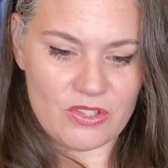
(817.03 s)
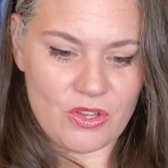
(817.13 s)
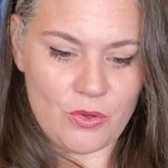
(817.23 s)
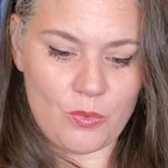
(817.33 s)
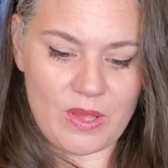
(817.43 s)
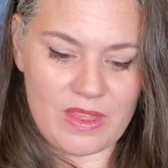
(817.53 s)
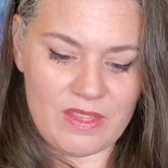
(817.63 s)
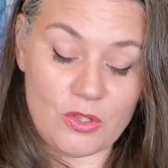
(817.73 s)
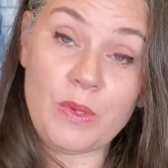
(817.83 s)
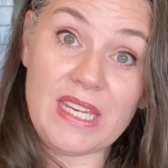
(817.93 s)
So with the
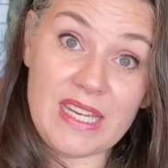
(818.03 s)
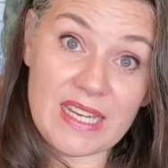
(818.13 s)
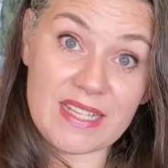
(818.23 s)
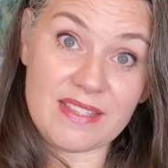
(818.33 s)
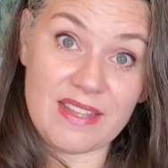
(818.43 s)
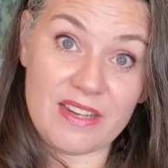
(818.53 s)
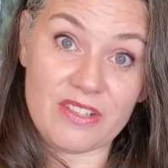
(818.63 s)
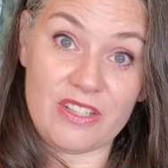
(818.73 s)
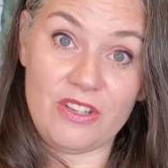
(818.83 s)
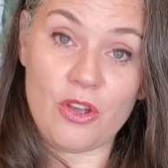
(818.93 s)
tweediness, they're
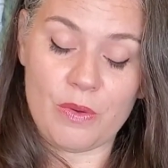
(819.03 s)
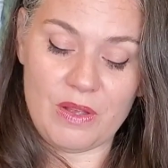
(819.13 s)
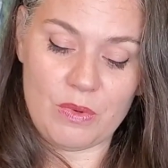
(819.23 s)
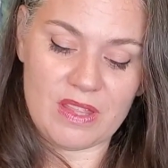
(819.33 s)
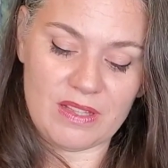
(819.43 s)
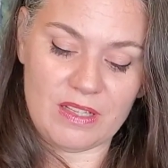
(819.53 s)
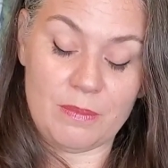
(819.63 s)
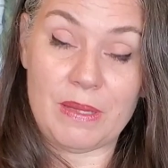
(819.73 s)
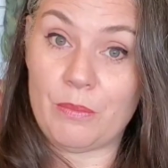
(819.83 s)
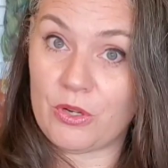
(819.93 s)
going with a little
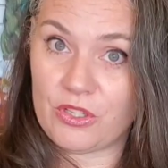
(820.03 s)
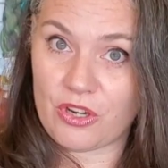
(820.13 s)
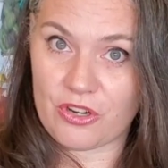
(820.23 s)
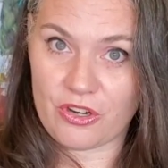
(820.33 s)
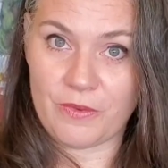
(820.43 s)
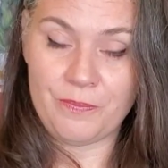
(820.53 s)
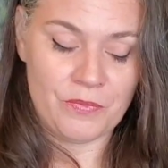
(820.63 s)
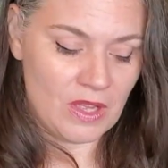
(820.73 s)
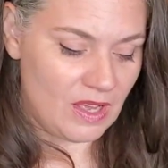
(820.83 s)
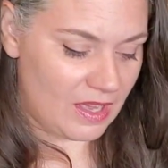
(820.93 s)
bit more darker
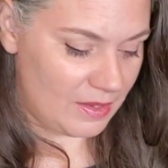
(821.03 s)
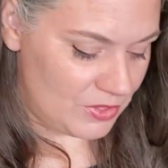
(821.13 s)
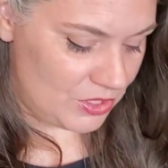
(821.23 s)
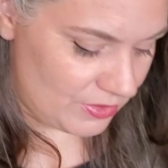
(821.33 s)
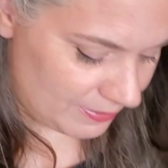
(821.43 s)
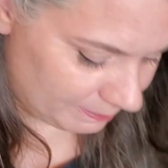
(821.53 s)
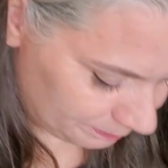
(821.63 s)
to them.